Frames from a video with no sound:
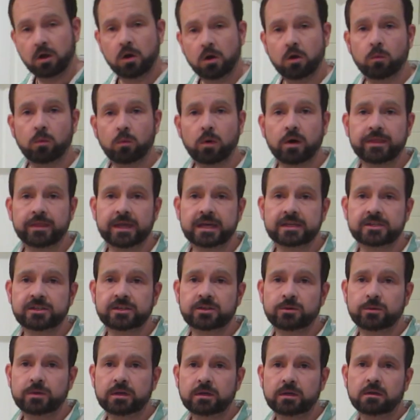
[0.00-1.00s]
While that's
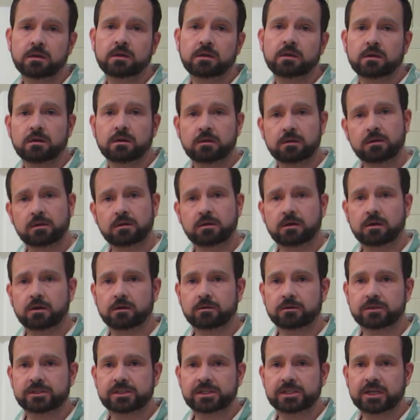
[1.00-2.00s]
doing,
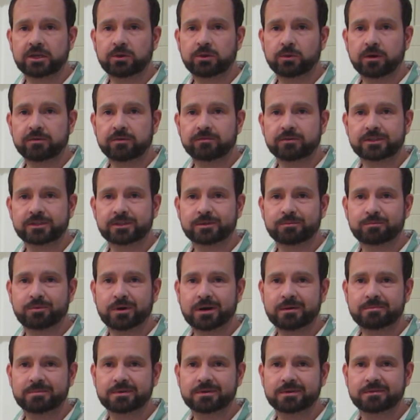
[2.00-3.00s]
I'll take you over to the
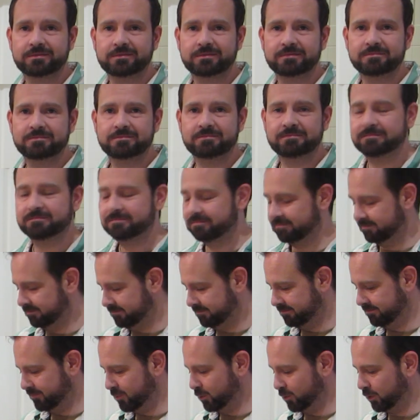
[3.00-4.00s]
prep
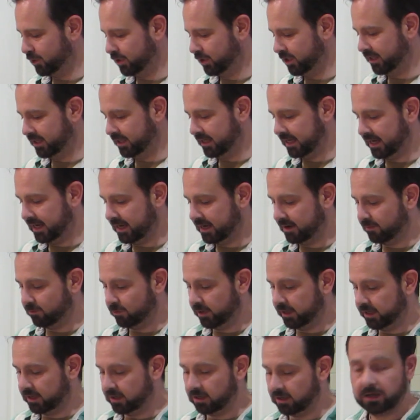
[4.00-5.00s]
portion and
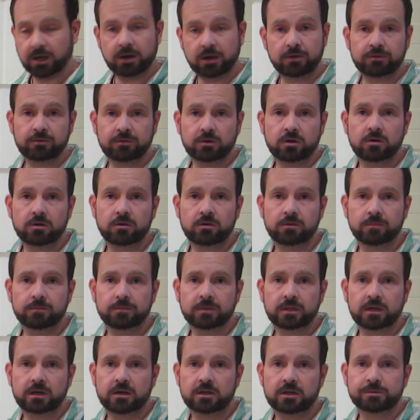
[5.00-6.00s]
we can go through
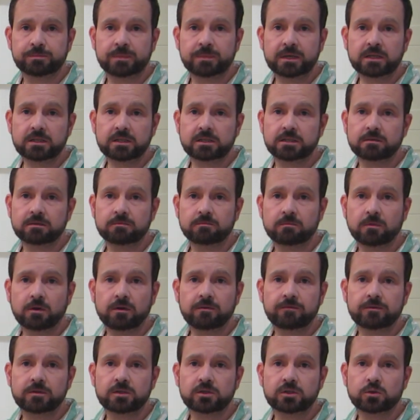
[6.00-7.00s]
the last bits
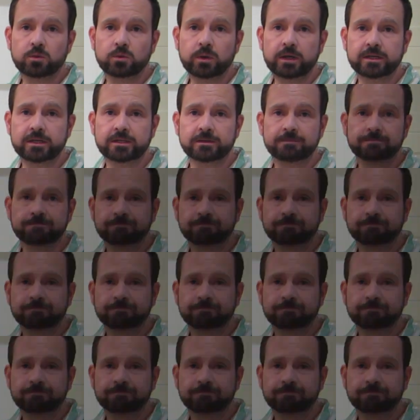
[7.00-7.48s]
of the squid.